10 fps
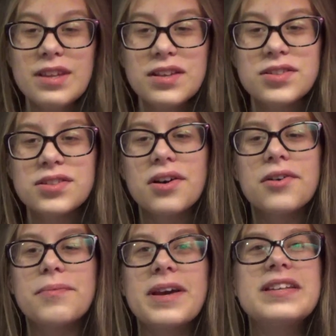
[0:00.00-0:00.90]

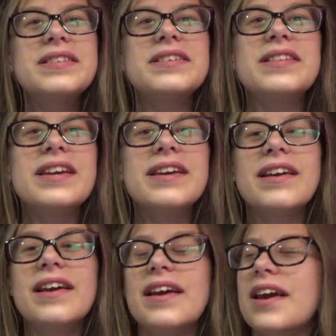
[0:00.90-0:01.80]
So basically,
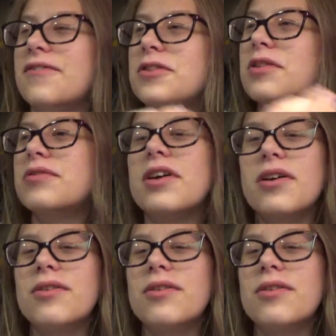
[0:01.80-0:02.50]
if you didn't